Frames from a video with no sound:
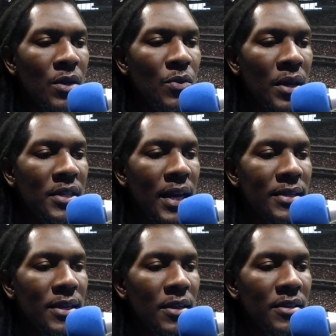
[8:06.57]
get a
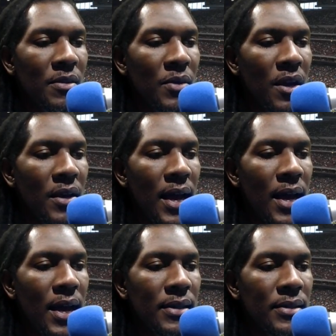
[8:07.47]
chance to look at some young
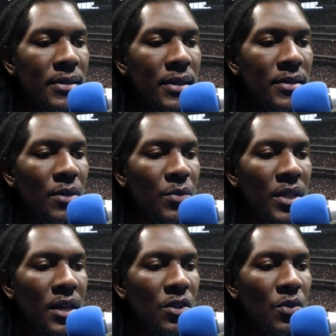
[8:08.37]
guys and, and see what
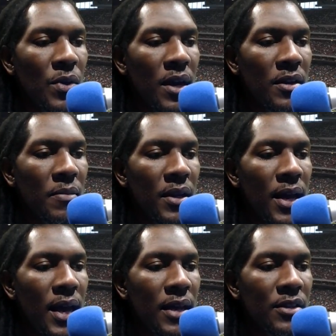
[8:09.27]
they can do. We got a couple of
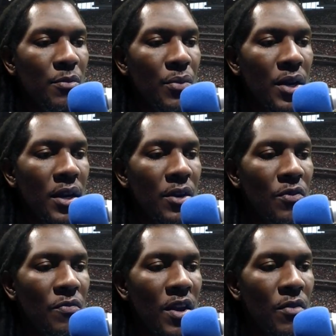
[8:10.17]
guys they're bringing in
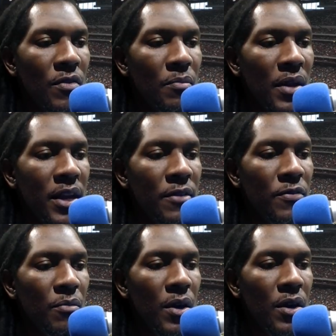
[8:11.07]
who've never even played
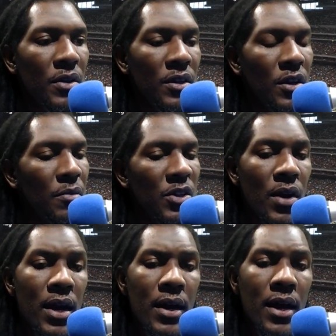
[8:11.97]
football that they're going to be
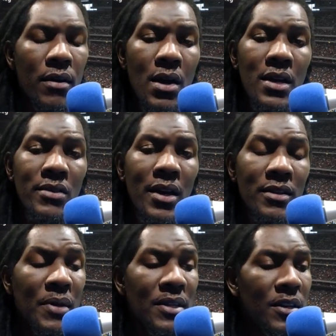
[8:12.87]
trying out. So I
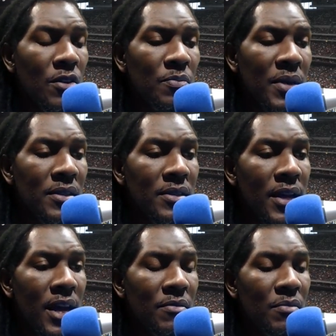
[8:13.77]
especially don't expect this
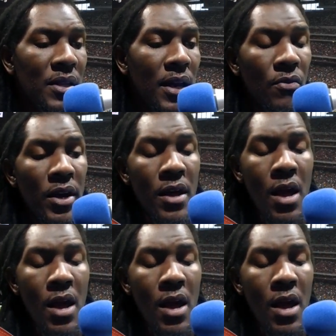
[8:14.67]
game to be that great.